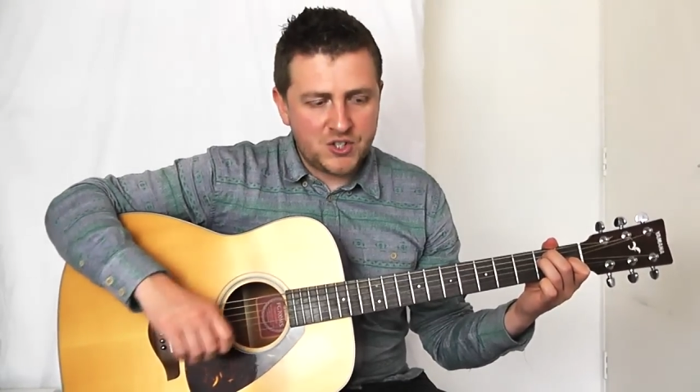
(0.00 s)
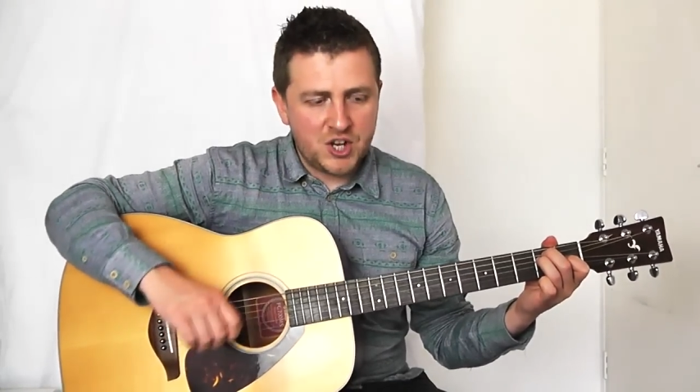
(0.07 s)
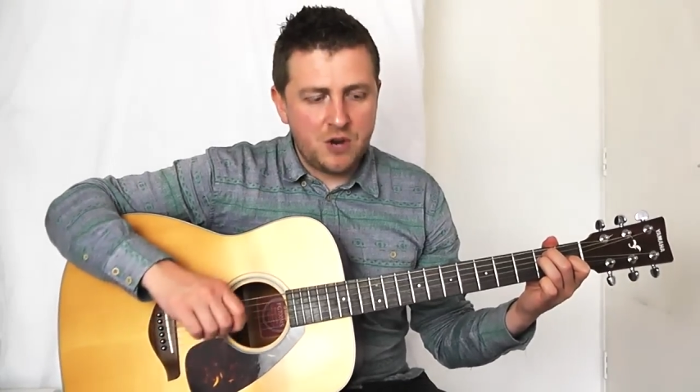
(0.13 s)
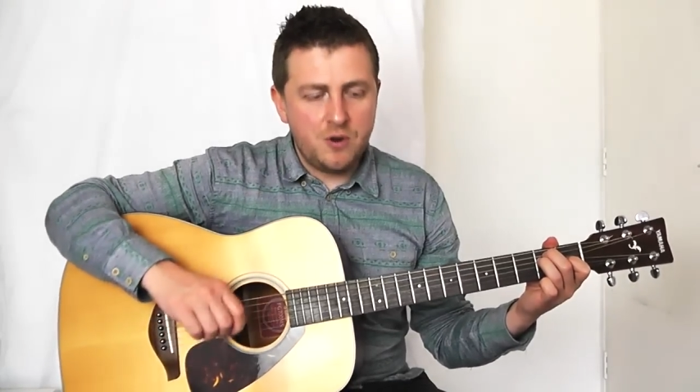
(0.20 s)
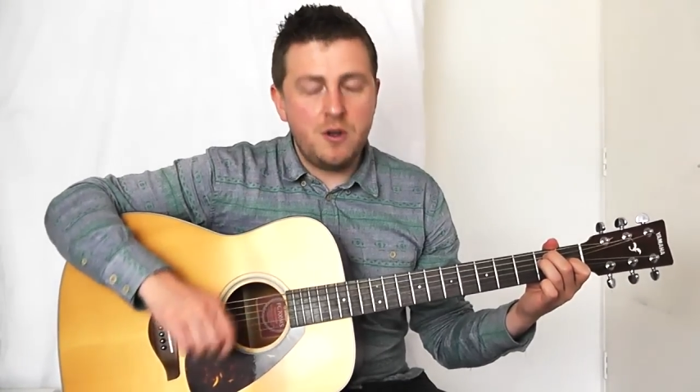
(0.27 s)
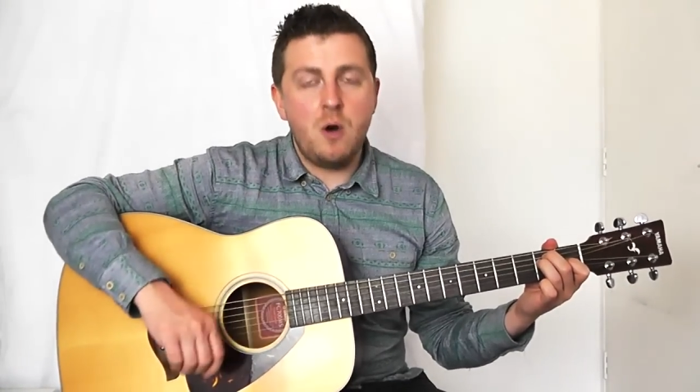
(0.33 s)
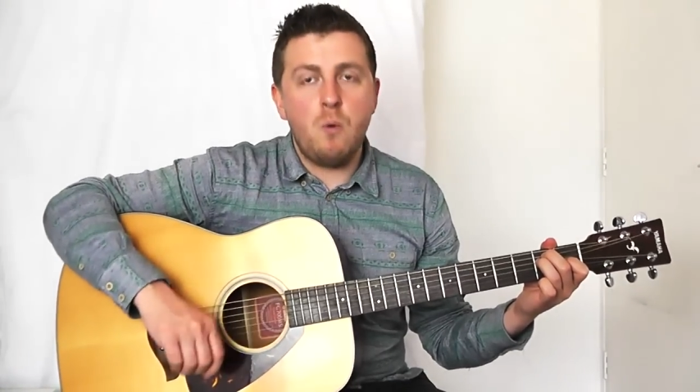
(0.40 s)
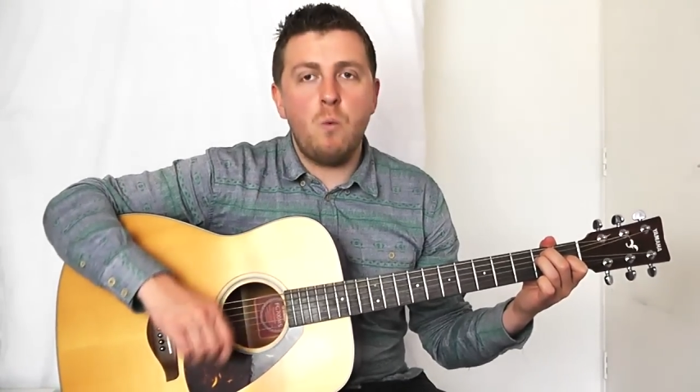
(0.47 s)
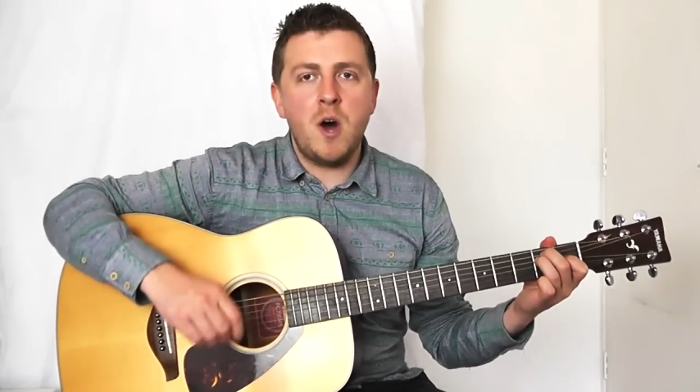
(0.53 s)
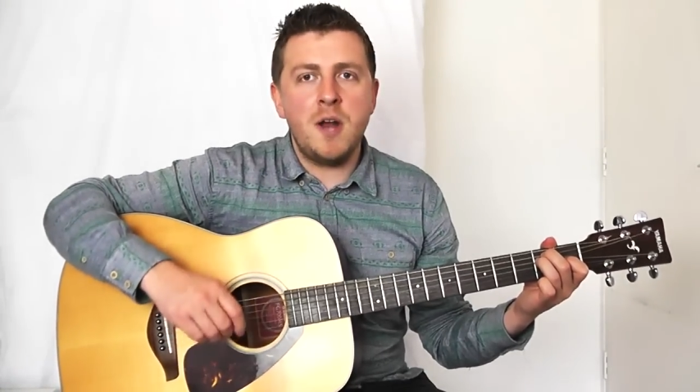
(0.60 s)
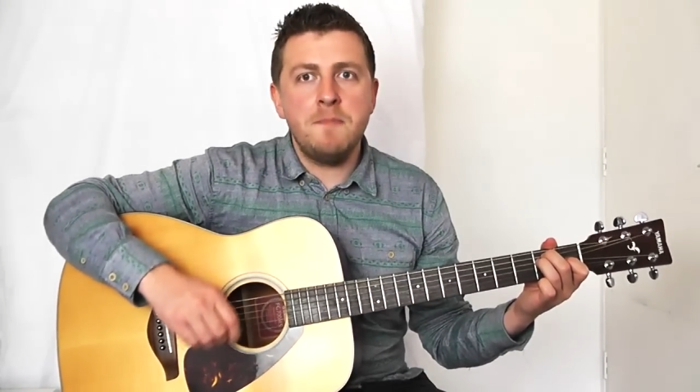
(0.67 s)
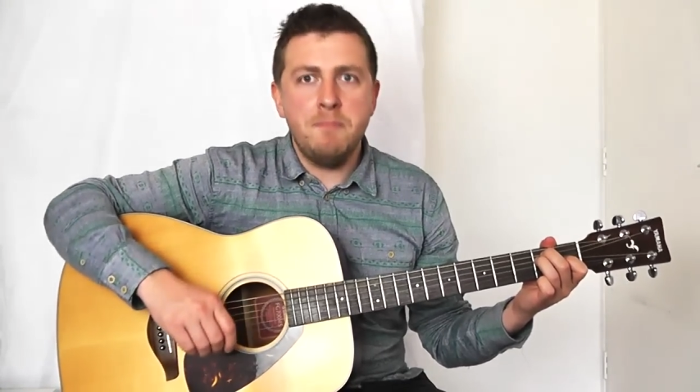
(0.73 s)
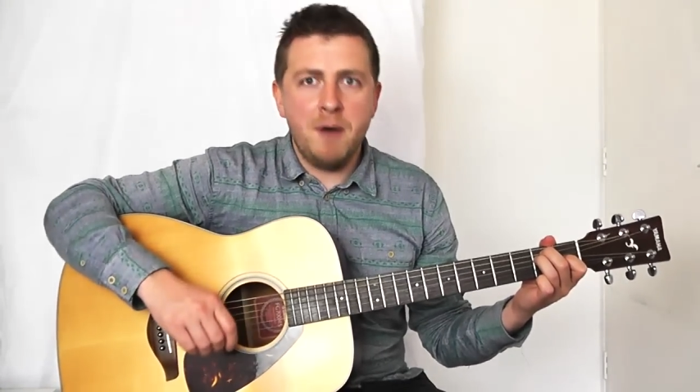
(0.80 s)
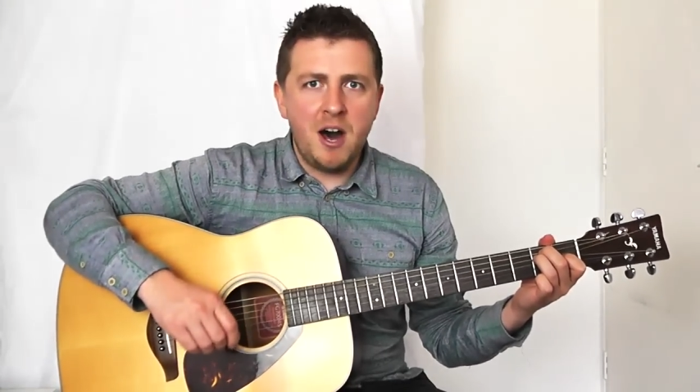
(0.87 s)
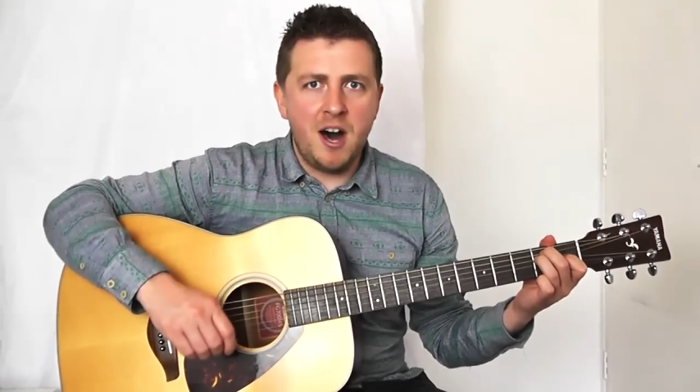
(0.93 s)
So
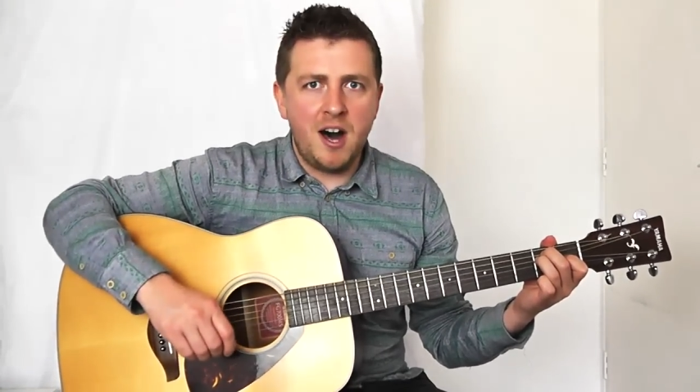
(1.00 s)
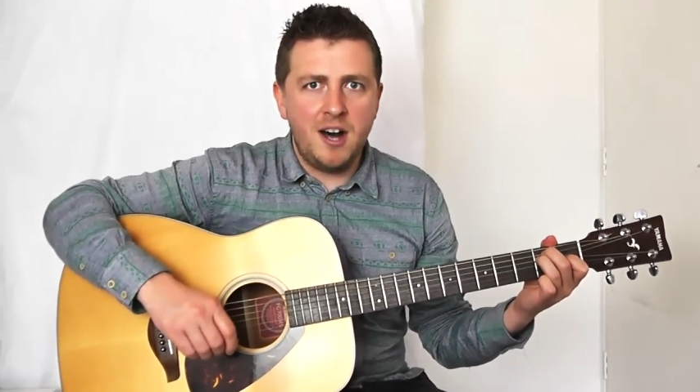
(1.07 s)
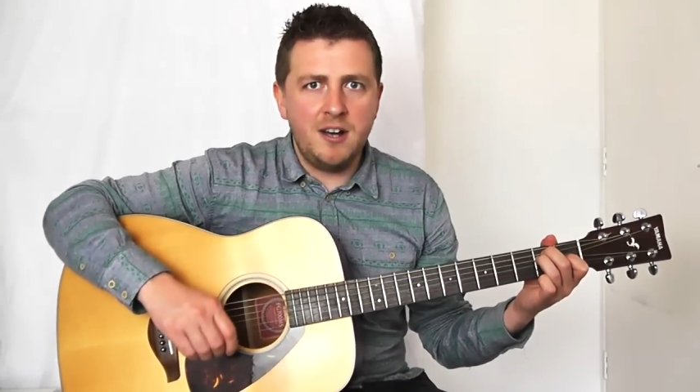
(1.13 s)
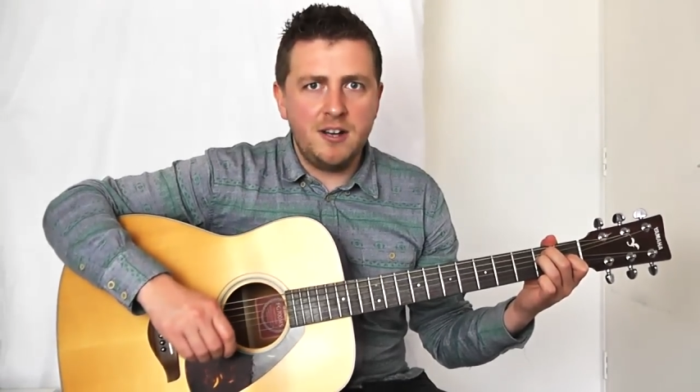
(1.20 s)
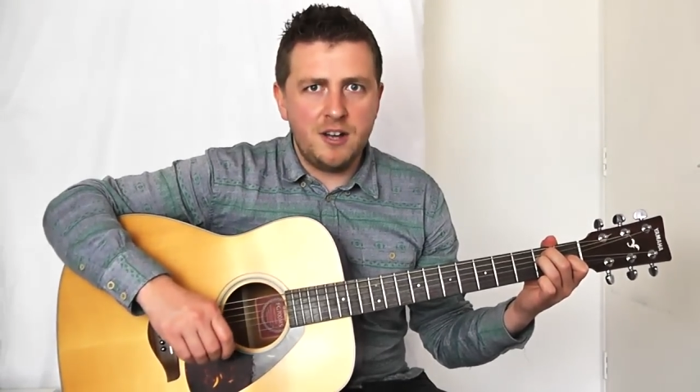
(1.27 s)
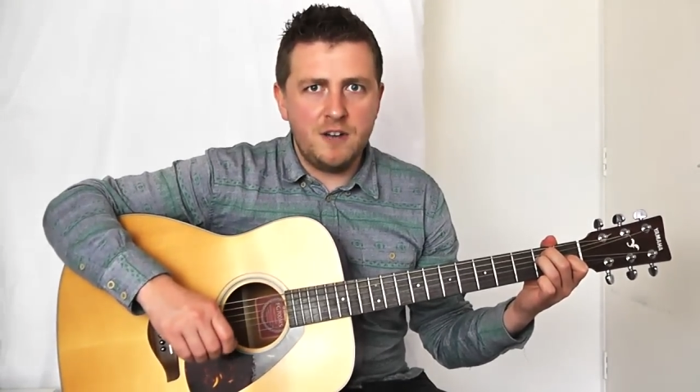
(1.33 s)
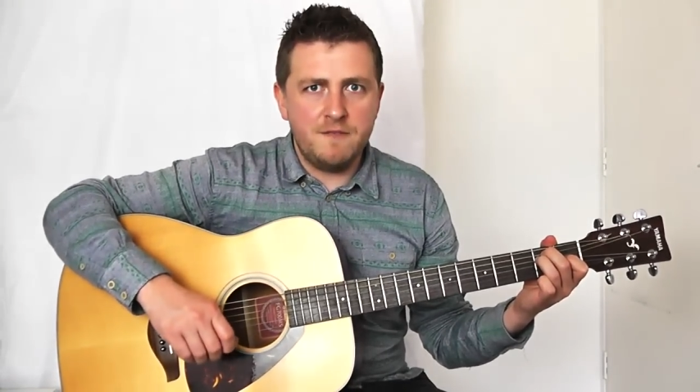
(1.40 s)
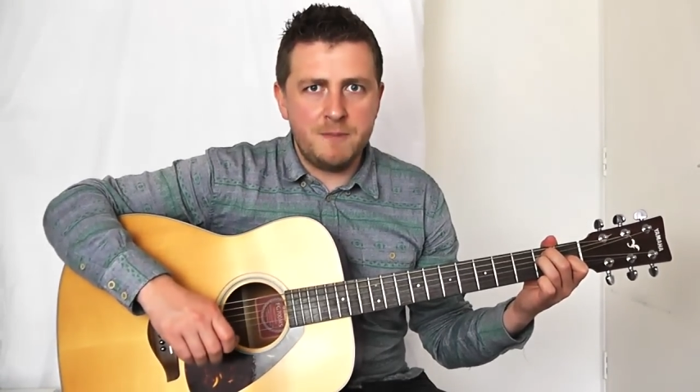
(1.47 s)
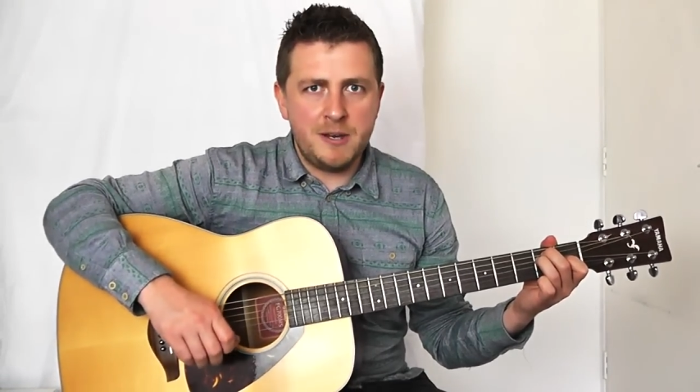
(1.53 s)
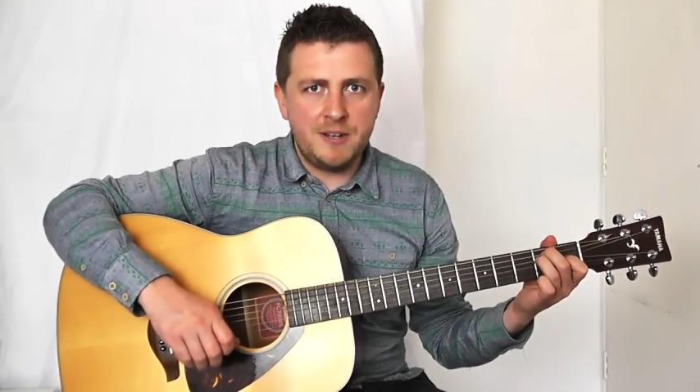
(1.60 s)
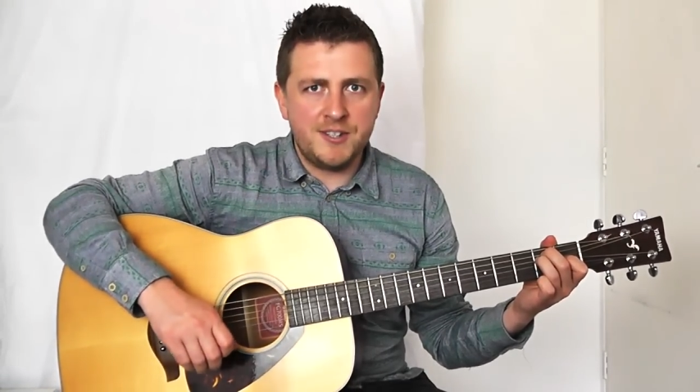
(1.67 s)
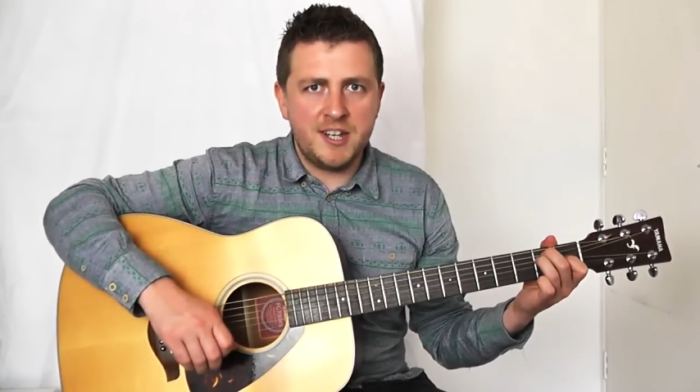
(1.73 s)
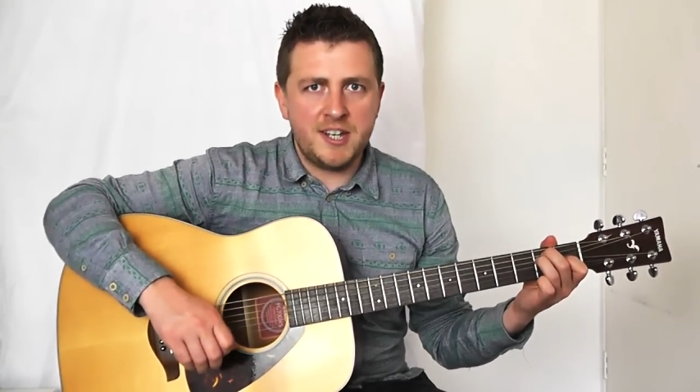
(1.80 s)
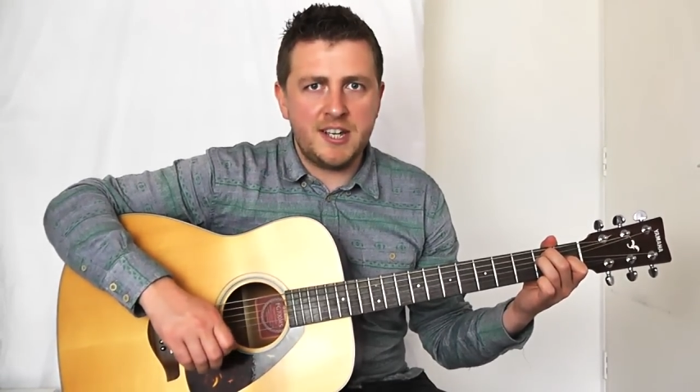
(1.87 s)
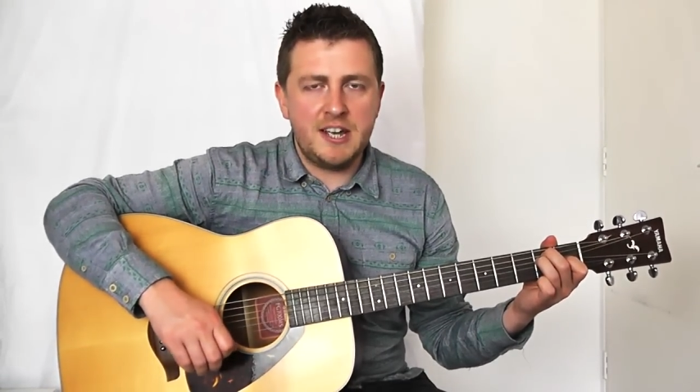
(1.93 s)
one bar of
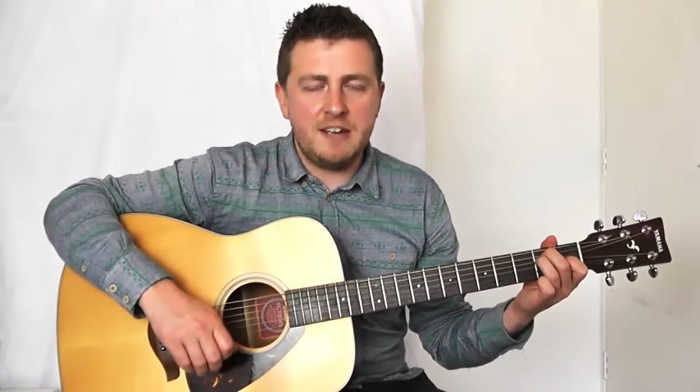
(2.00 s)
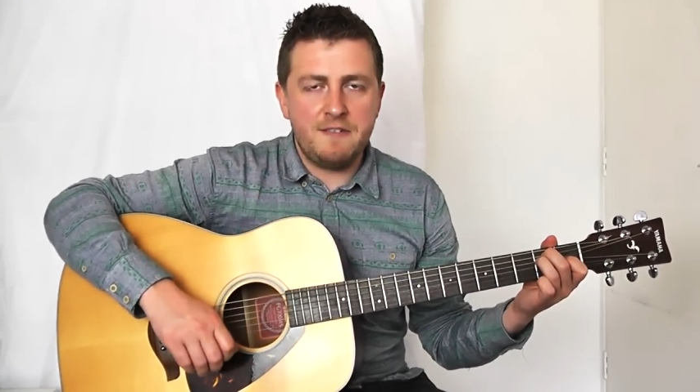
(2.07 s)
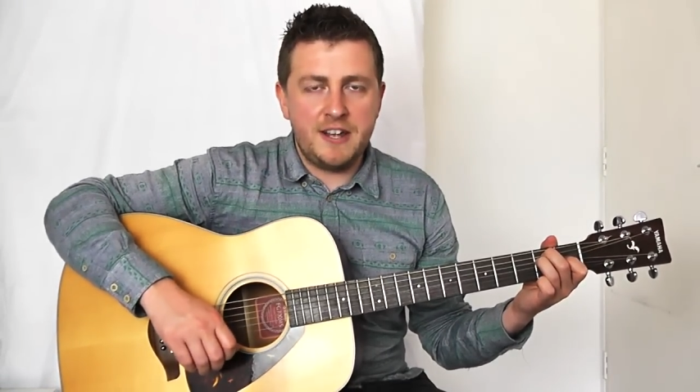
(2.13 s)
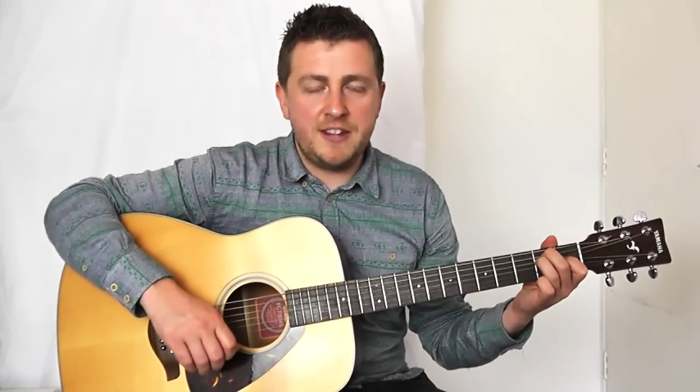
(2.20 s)
music